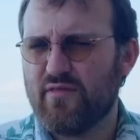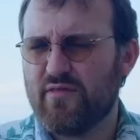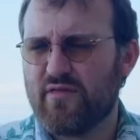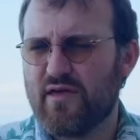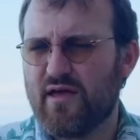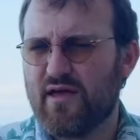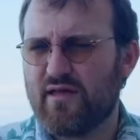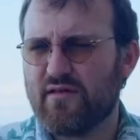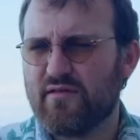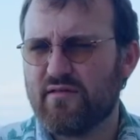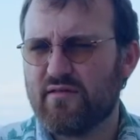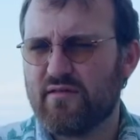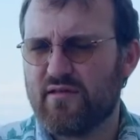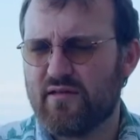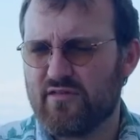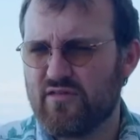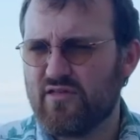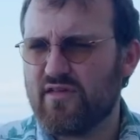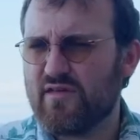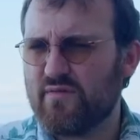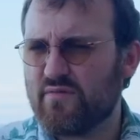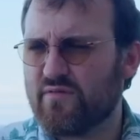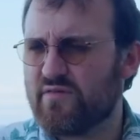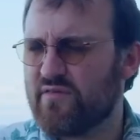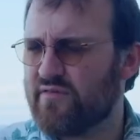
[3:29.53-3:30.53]
that
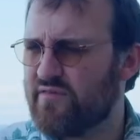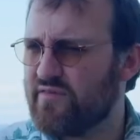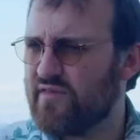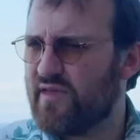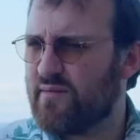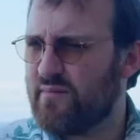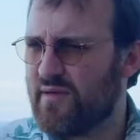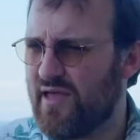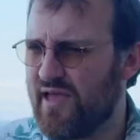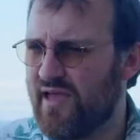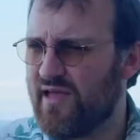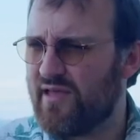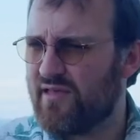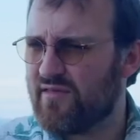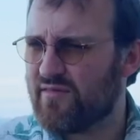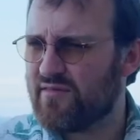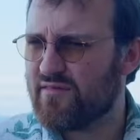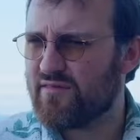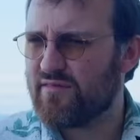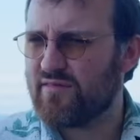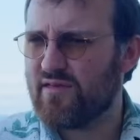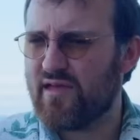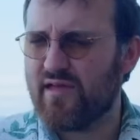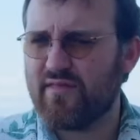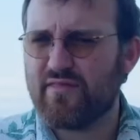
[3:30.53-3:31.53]
achieves the same ends?